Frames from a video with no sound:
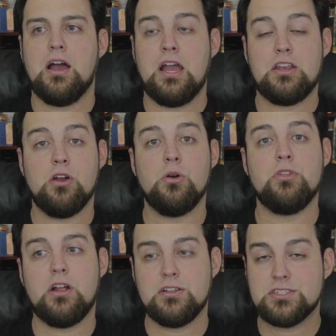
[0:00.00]
I know
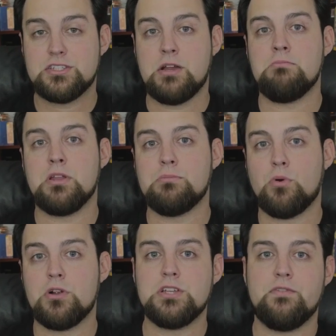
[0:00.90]
that on some
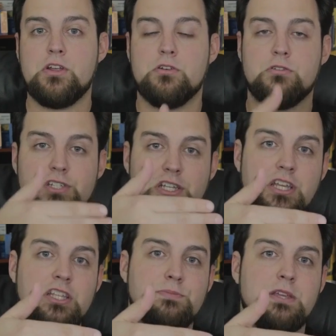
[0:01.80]
motherboards, if your
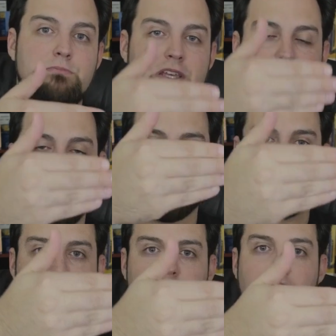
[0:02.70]
16-speed PCI
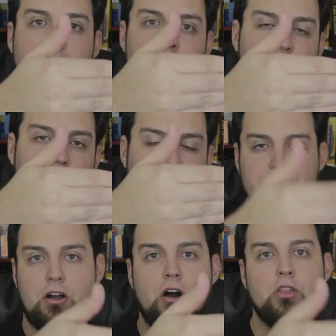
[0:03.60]
Express slot
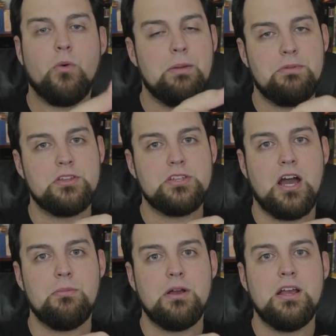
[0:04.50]
is all the way up in the
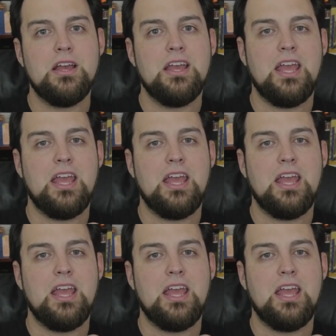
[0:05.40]
top